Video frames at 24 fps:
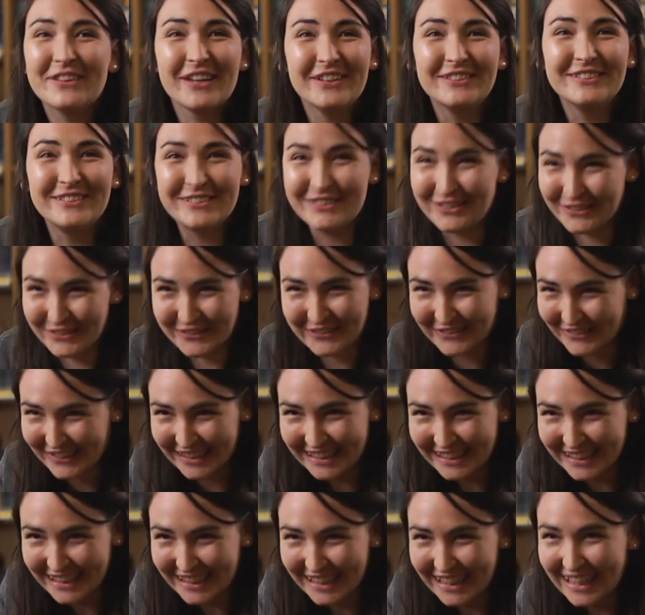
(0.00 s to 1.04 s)
those
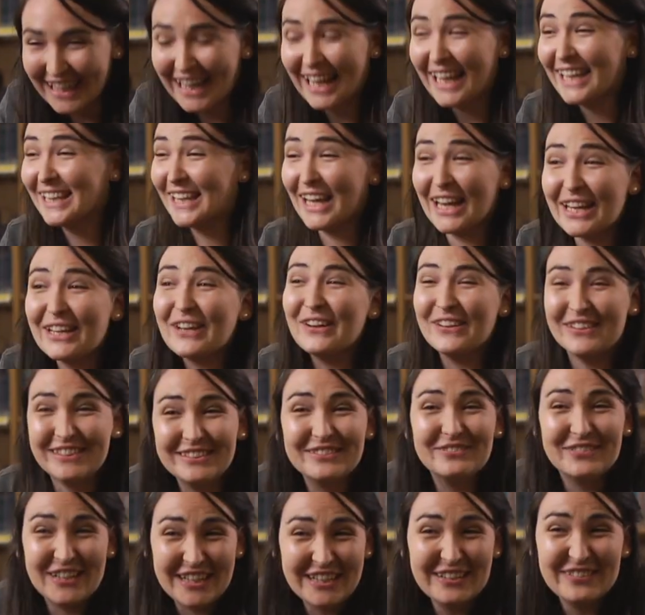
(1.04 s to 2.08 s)
children, they're going to
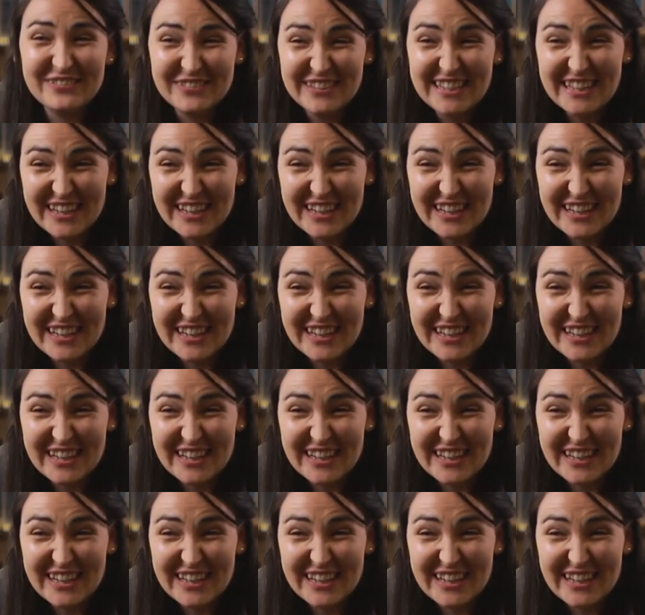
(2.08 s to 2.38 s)
make me